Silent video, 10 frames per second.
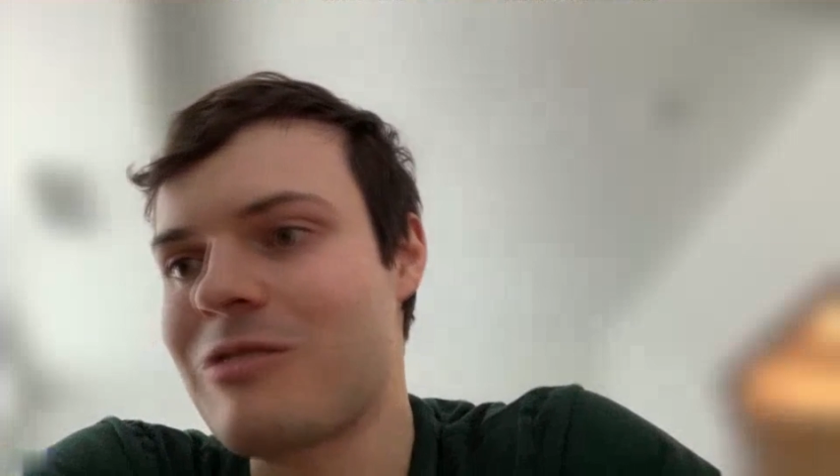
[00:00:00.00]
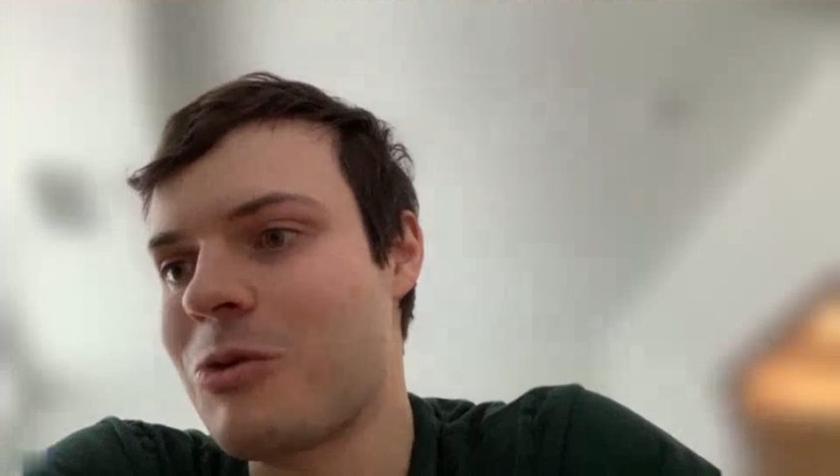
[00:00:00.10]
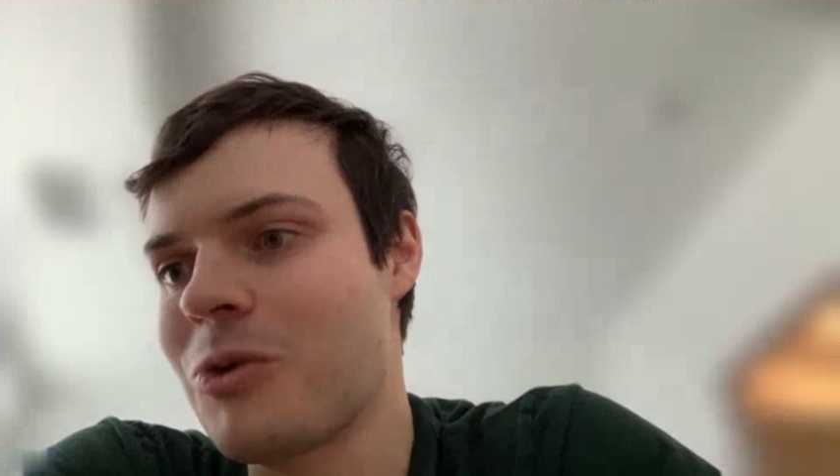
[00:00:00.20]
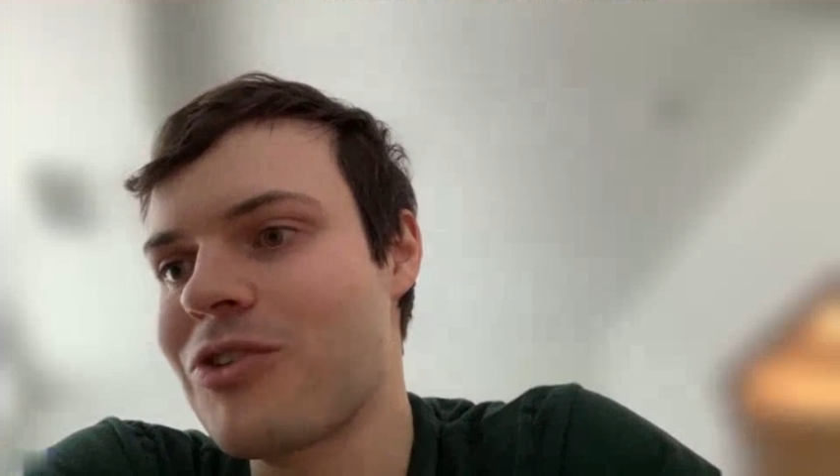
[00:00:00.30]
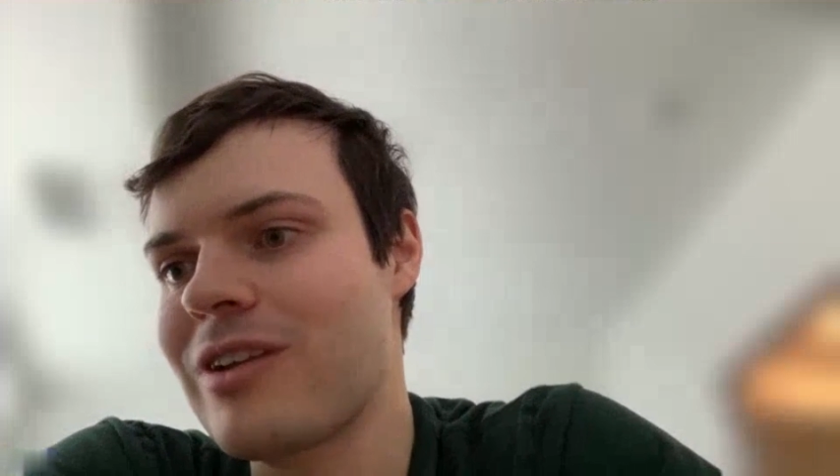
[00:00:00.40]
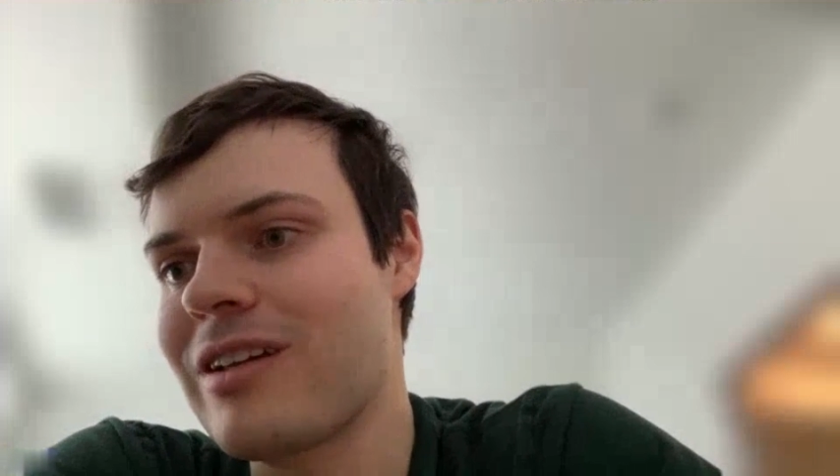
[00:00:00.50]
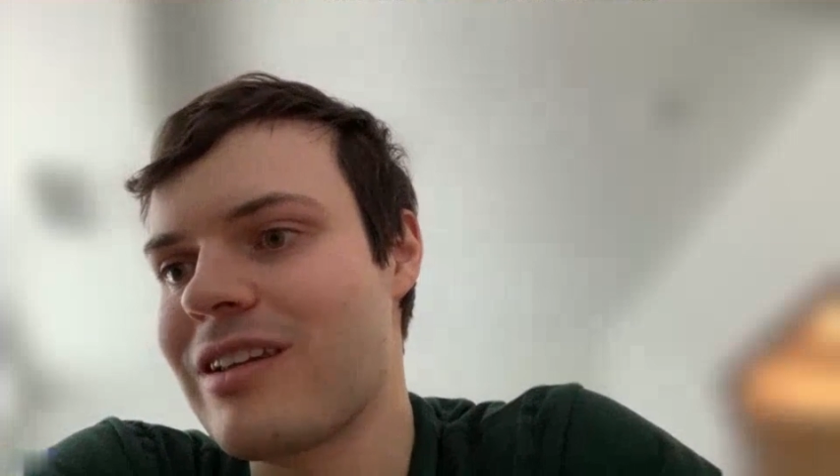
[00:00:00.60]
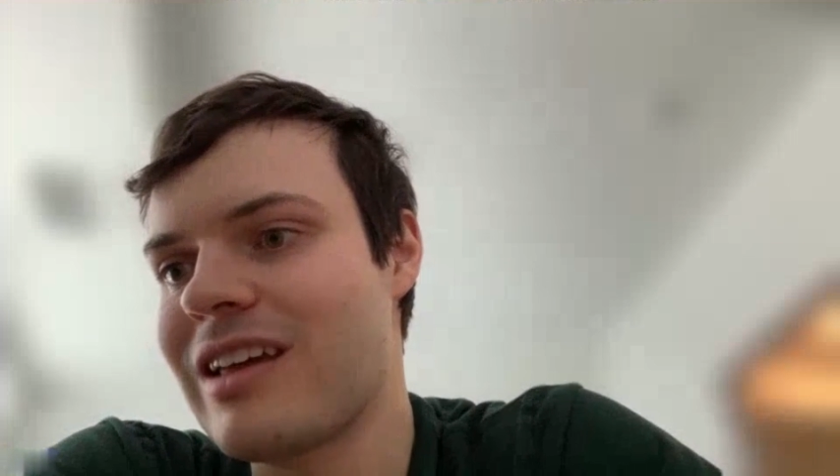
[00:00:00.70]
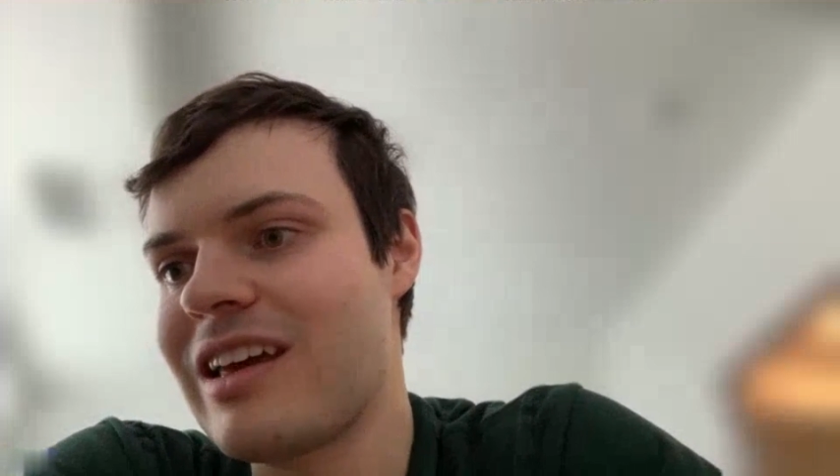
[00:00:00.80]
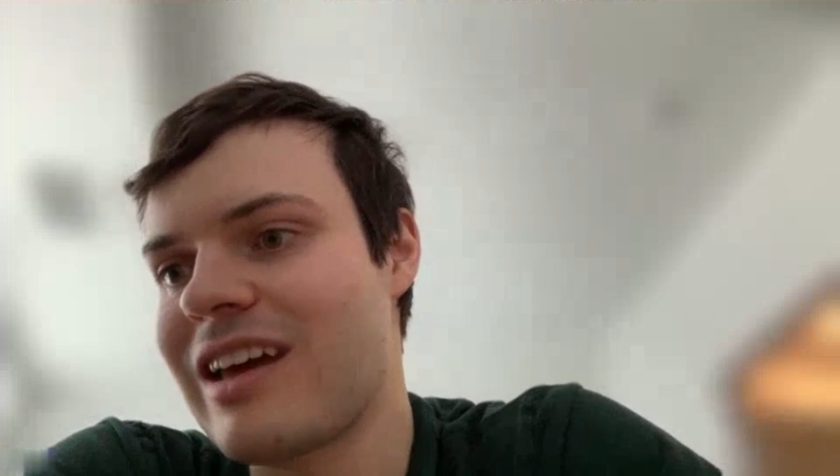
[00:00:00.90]

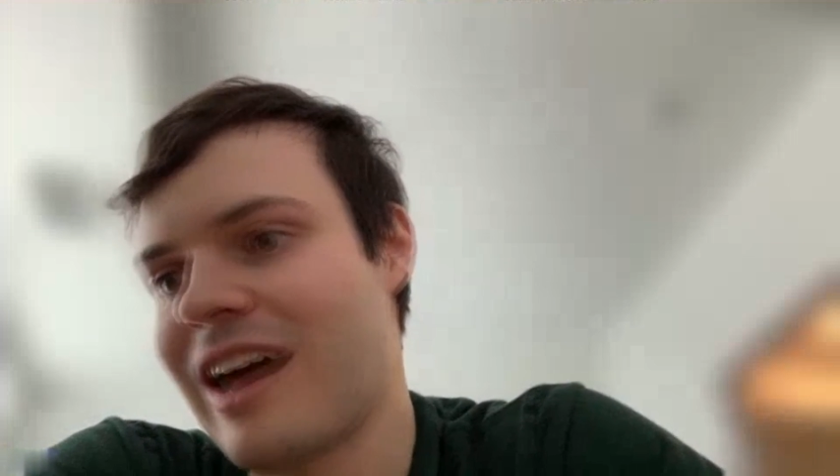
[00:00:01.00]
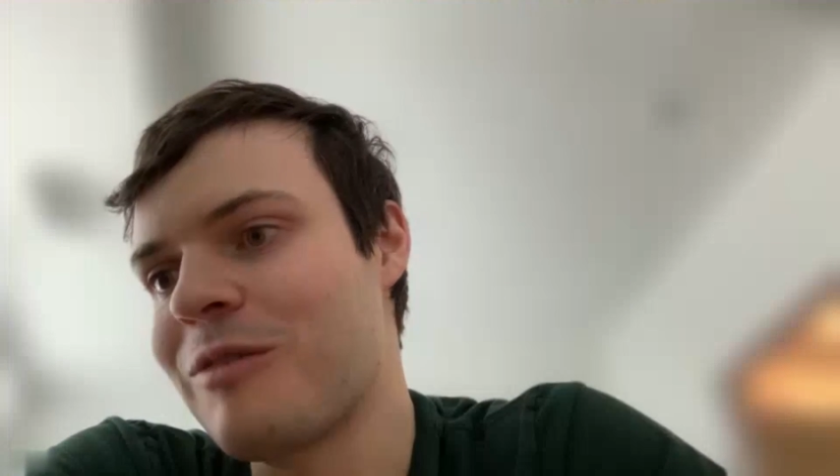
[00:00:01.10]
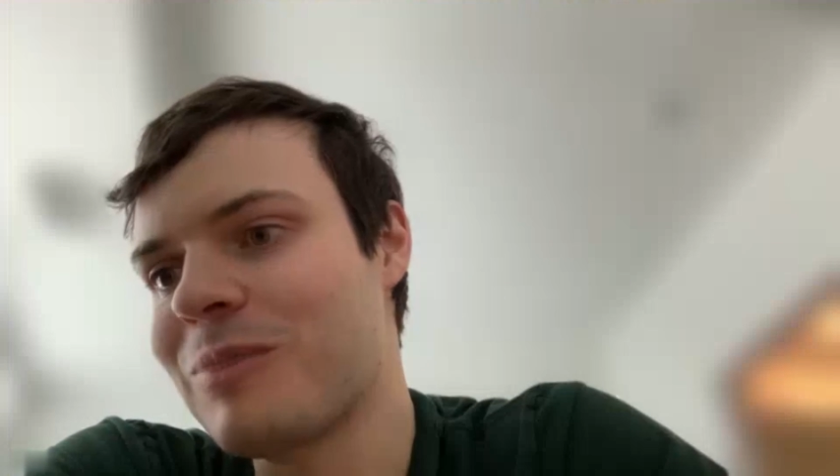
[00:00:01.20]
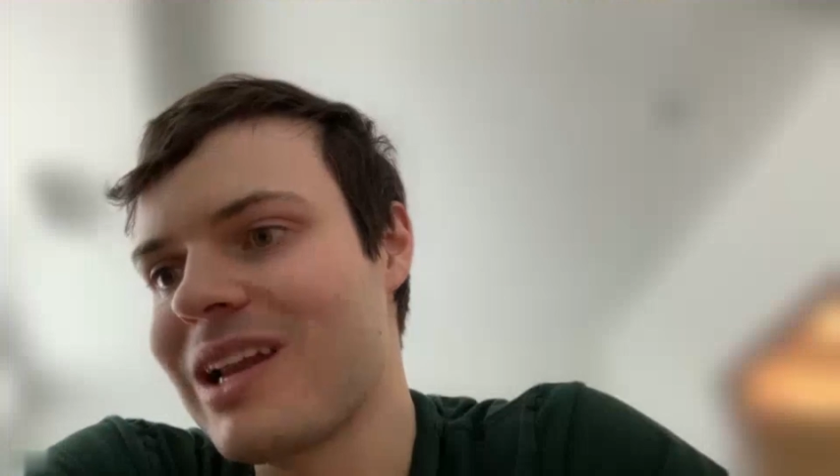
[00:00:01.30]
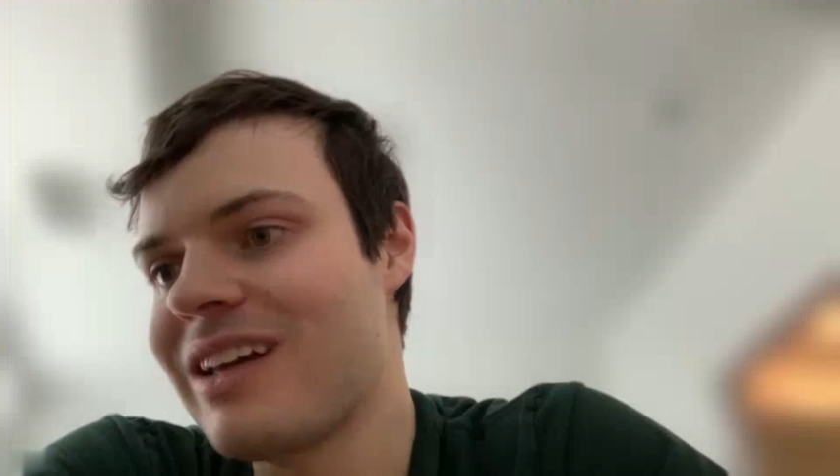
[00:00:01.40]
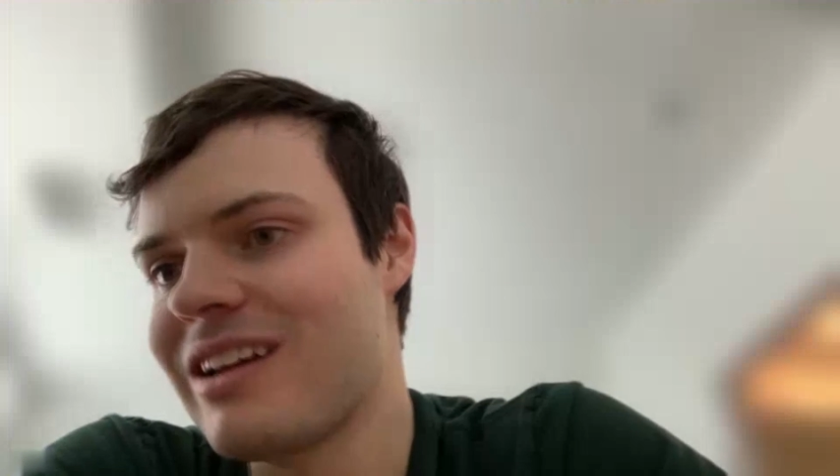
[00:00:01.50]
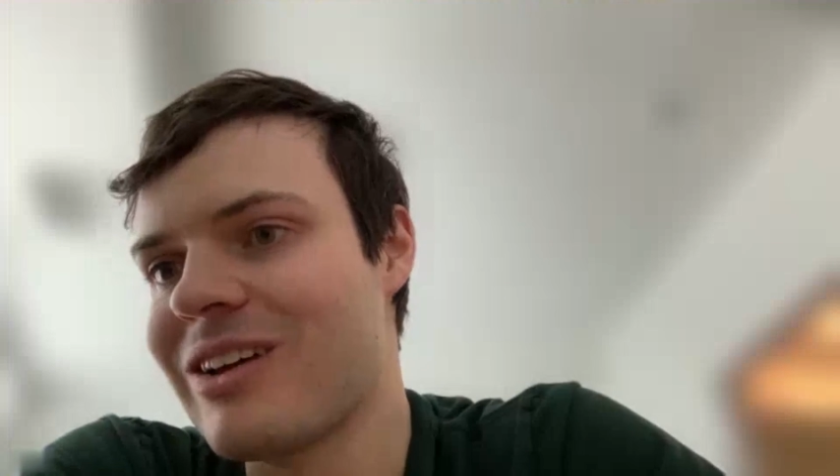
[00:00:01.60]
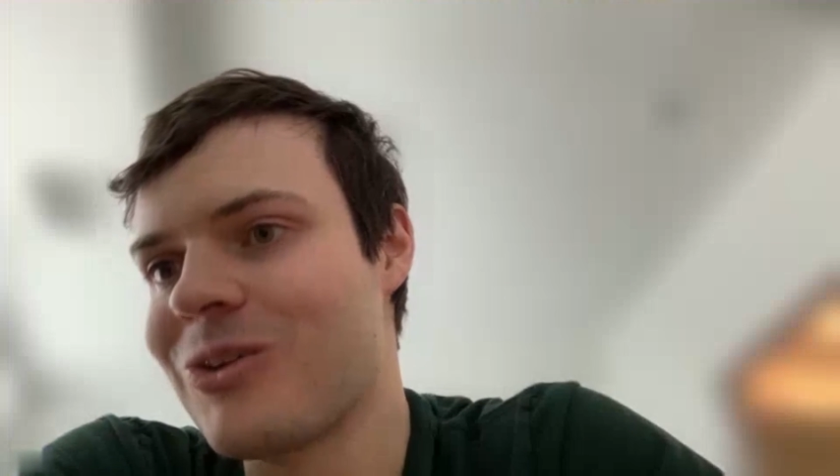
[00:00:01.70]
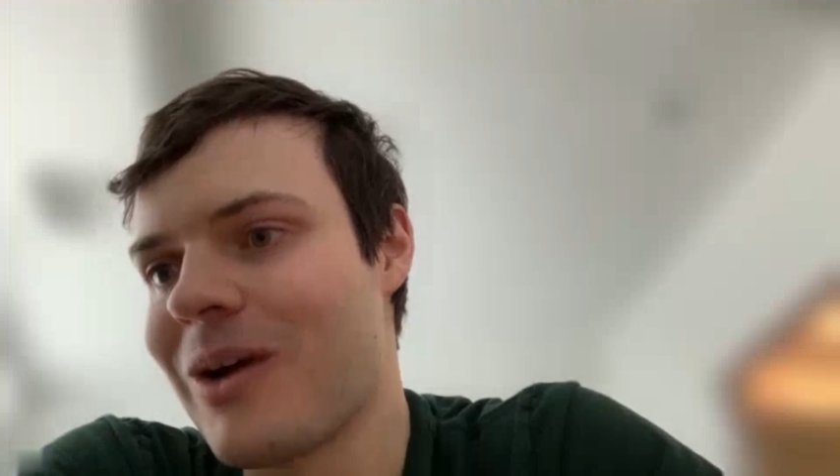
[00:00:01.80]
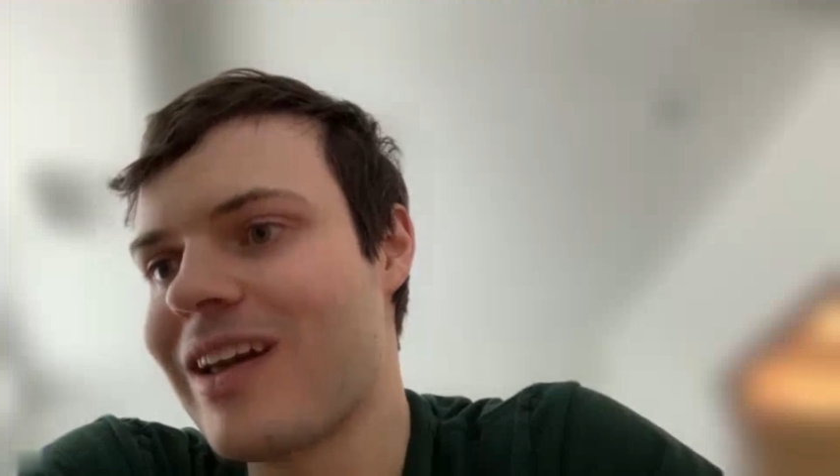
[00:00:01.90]
unfortunately kind of
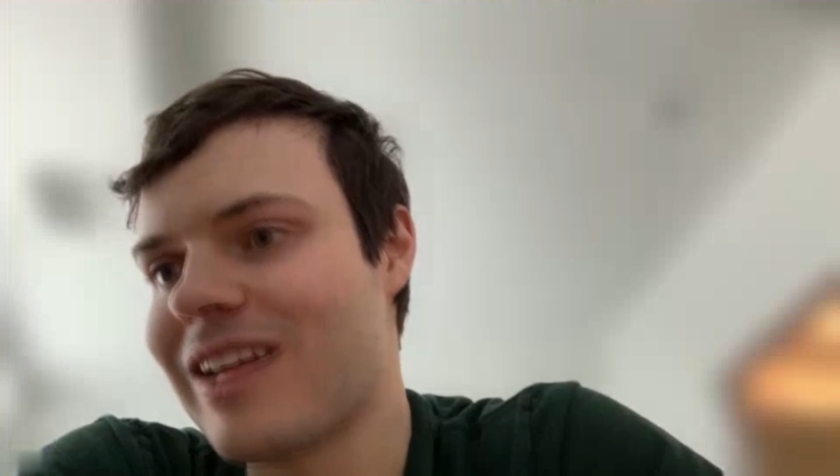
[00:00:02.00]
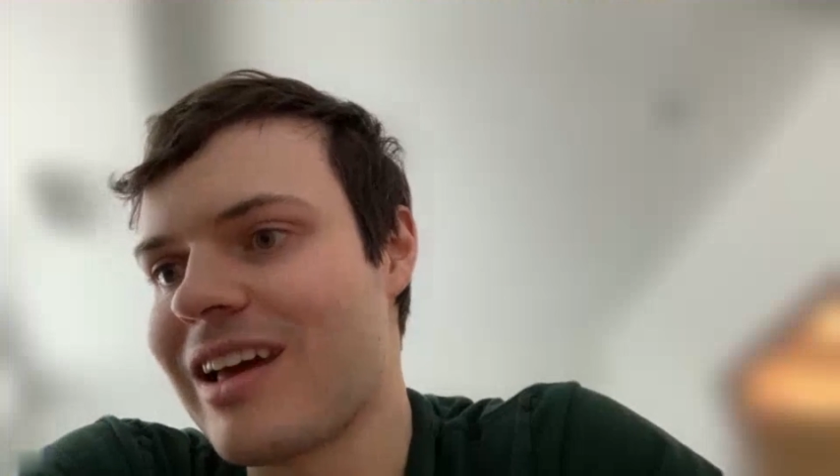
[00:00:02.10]
blighted, right?